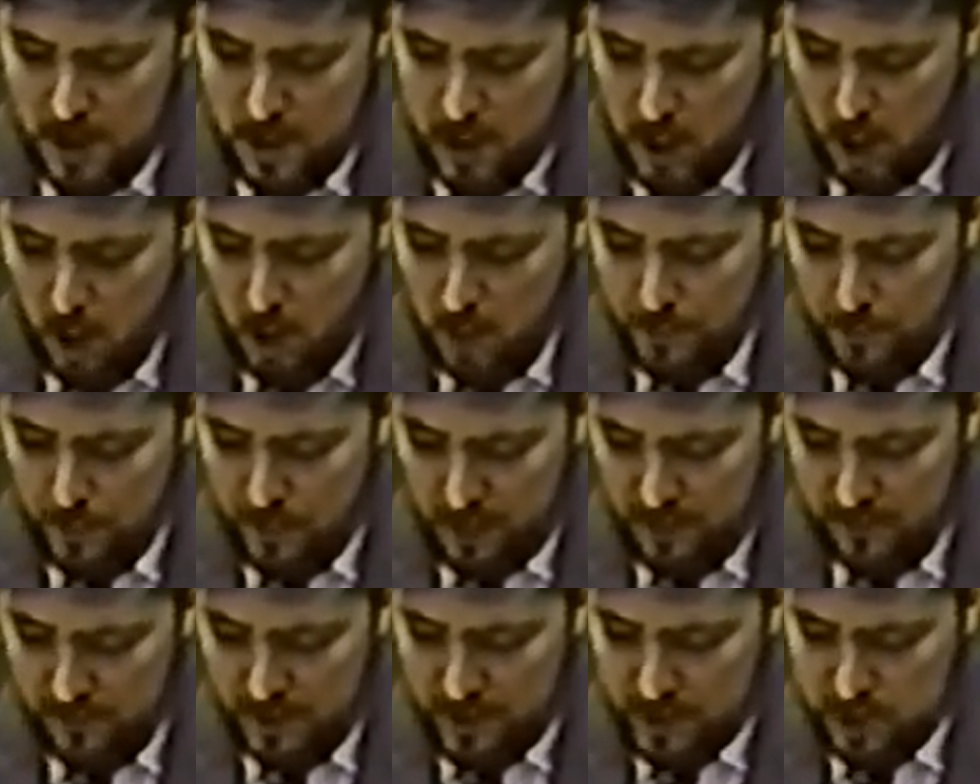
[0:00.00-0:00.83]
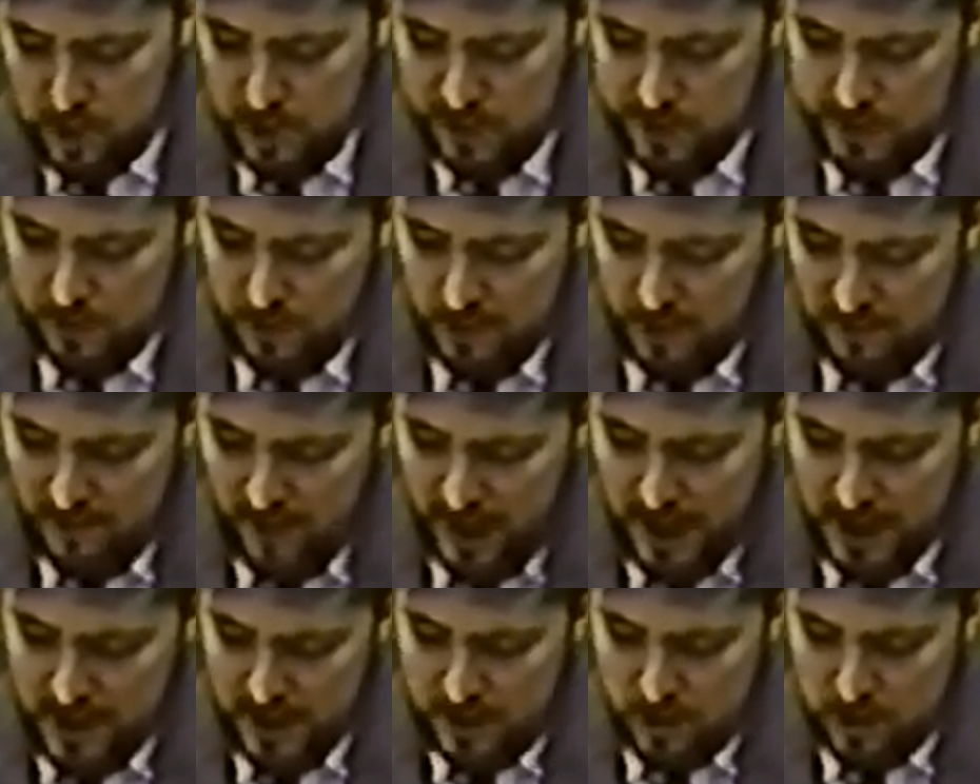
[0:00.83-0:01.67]
no privileges or
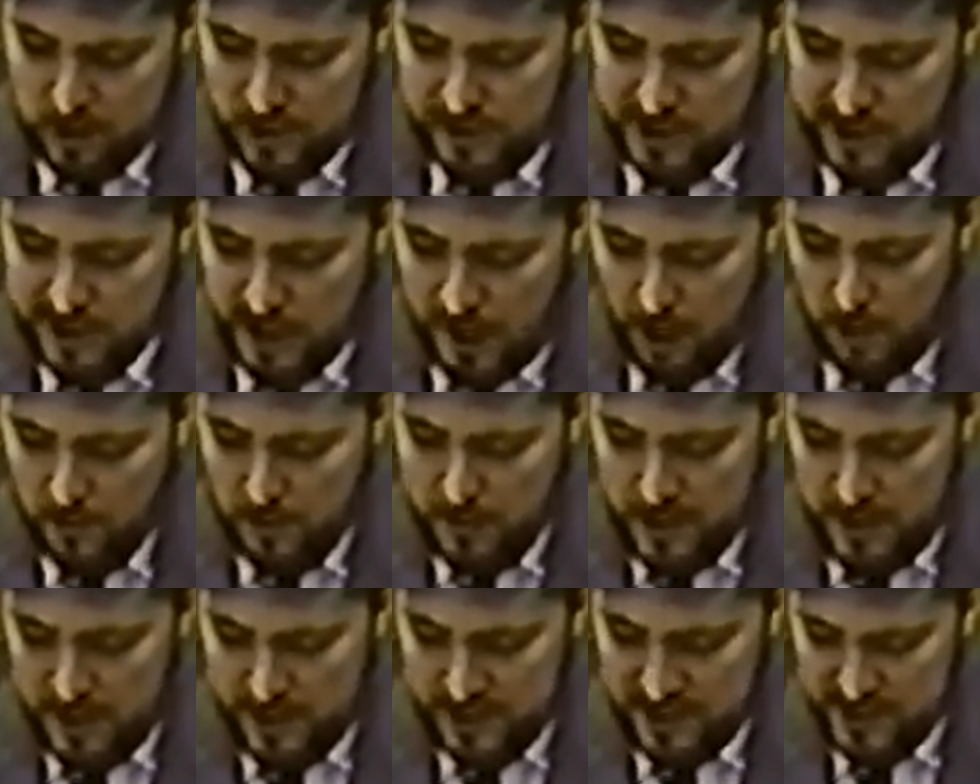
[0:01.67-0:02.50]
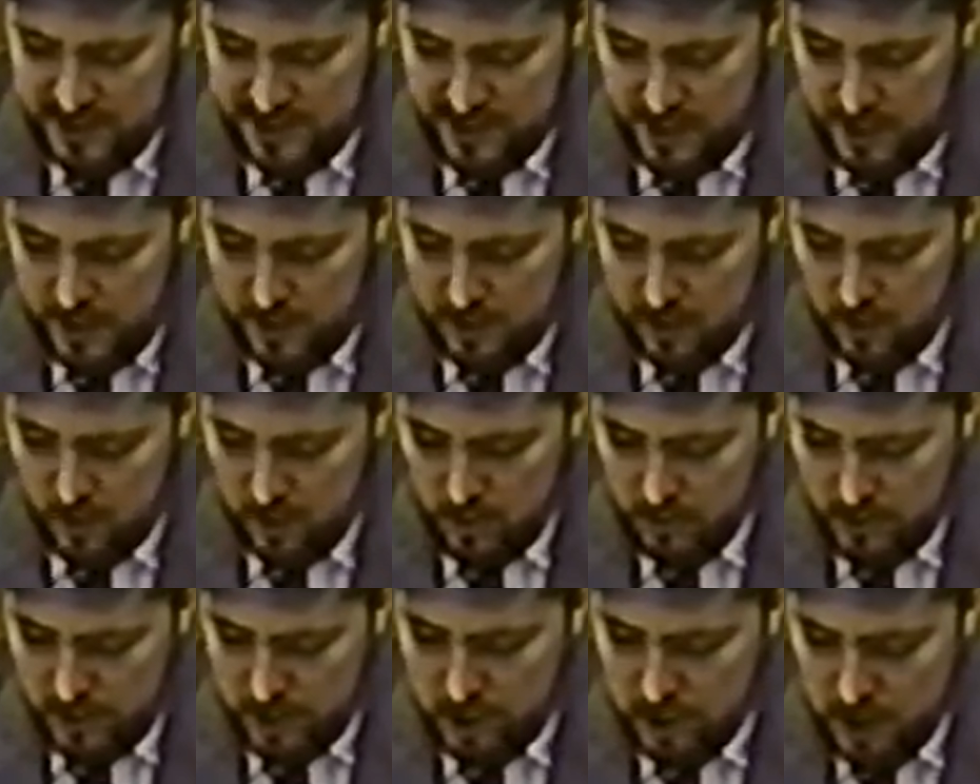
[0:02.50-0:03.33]
advantages shall be conceded to
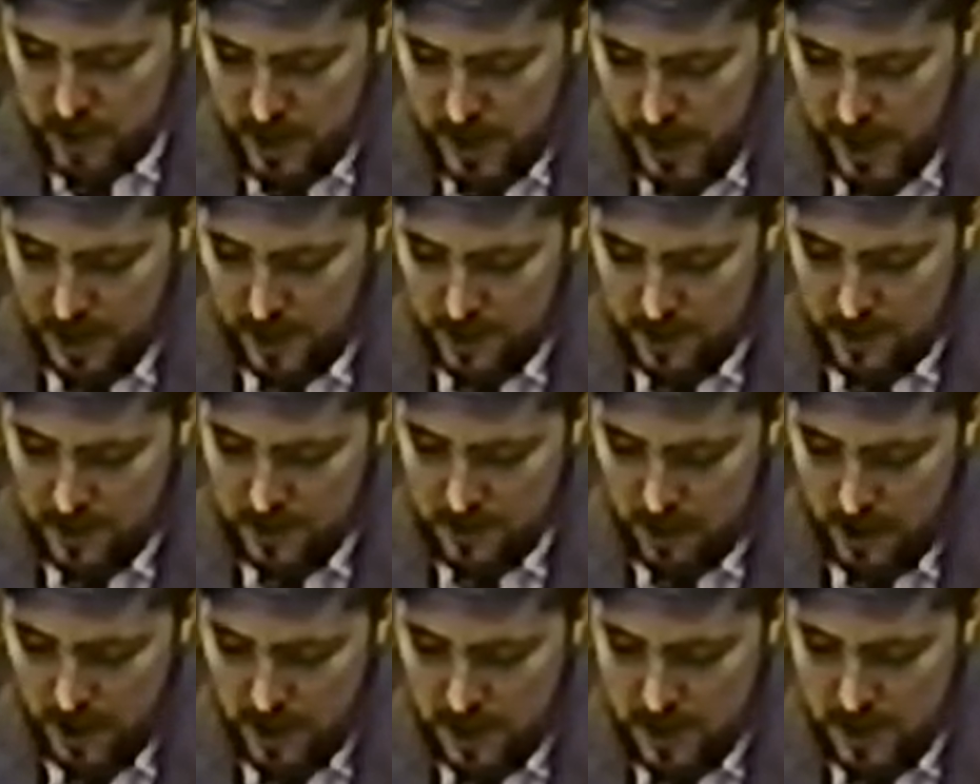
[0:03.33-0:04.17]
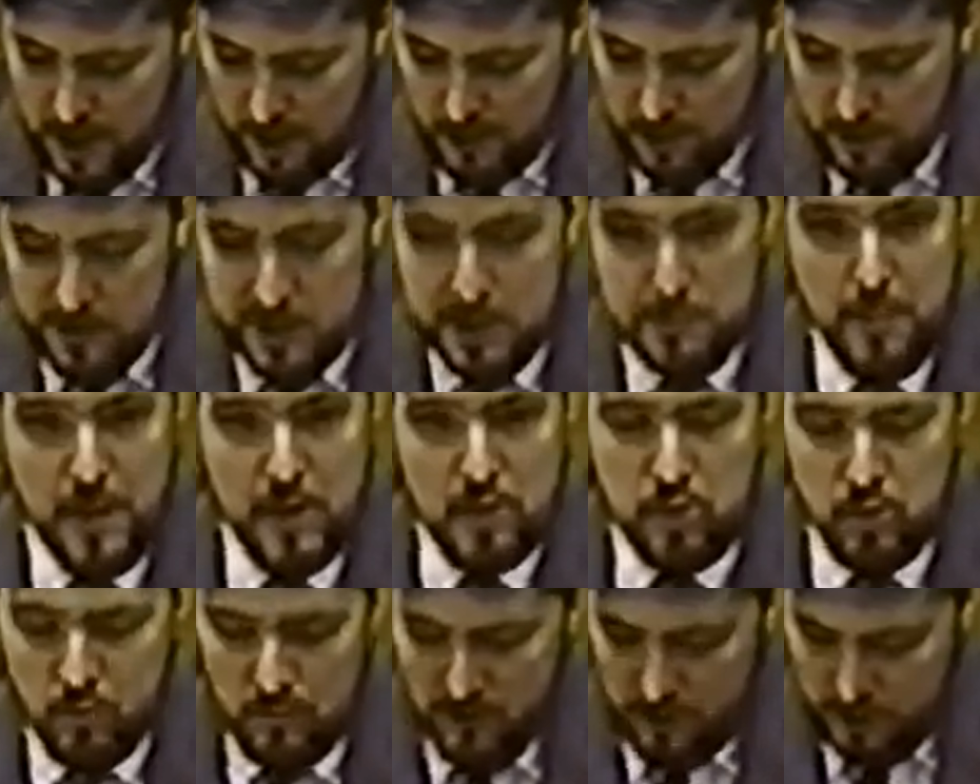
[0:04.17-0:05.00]
Christianity or any other
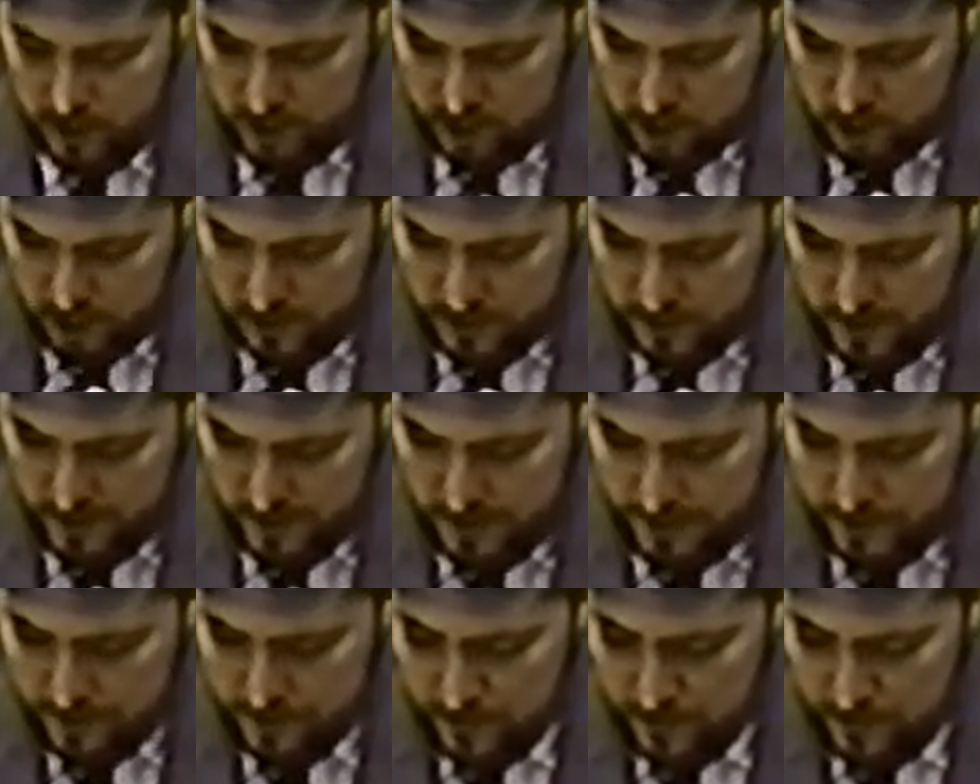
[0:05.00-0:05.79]
special religion